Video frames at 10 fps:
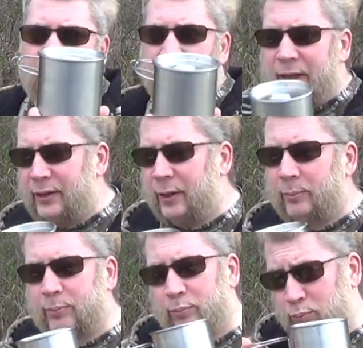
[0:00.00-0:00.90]
and they're
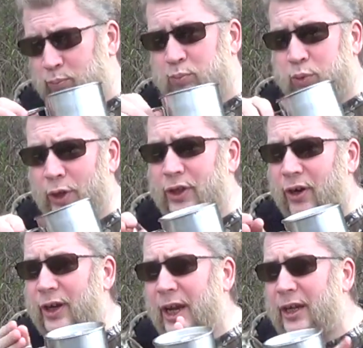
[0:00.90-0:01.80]
pretty
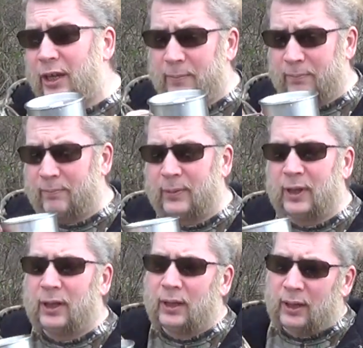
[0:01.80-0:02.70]
darn handy.
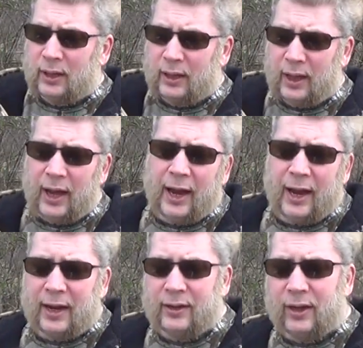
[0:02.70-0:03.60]

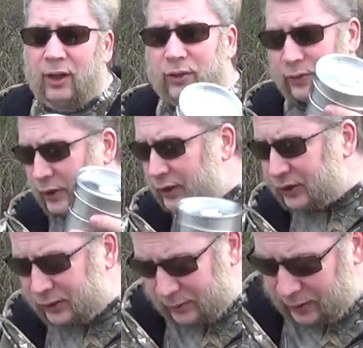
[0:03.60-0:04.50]
And
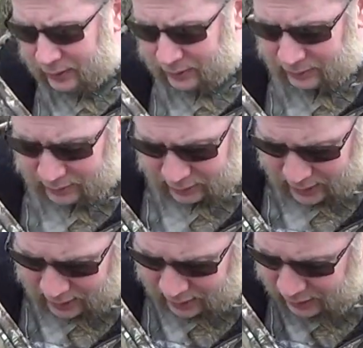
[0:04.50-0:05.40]
this
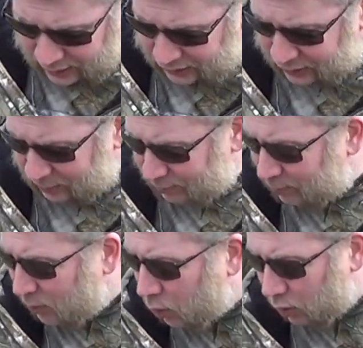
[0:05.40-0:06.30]
is
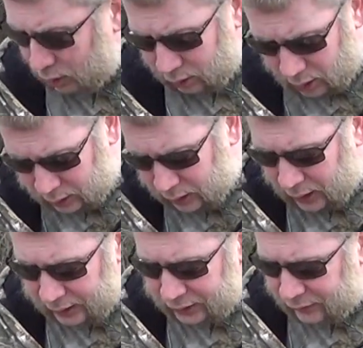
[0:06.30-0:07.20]
more along the
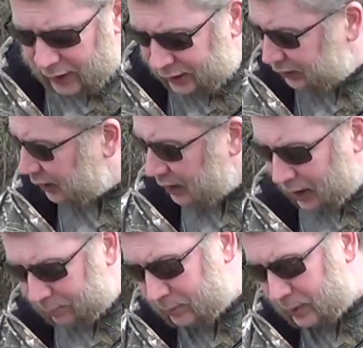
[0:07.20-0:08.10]
lines of a nesting cup